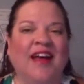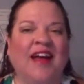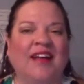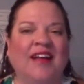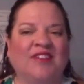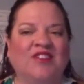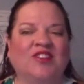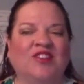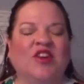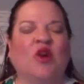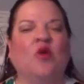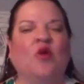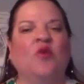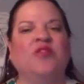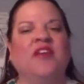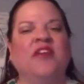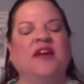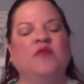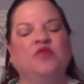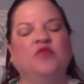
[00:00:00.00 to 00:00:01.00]
And so
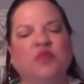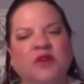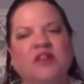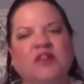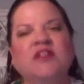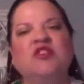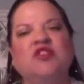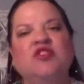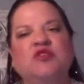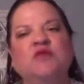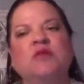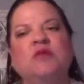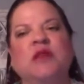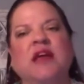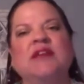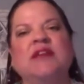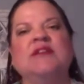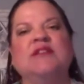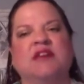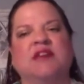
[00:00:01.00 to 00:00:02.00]
they really do
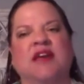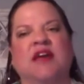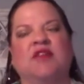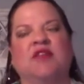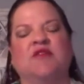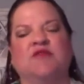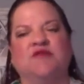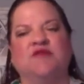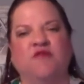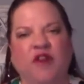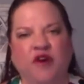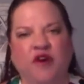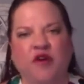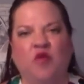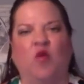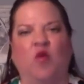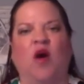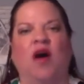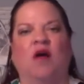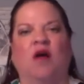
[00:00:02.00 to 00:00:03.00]
blend together
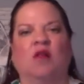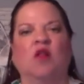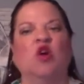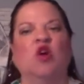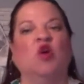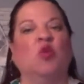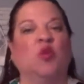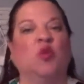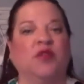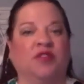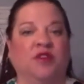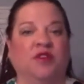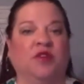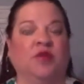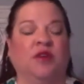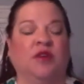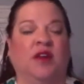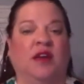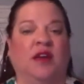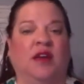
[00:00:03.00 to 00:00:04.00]
very well with
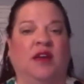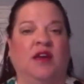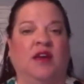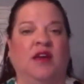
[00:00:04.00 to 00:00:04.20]
Unity.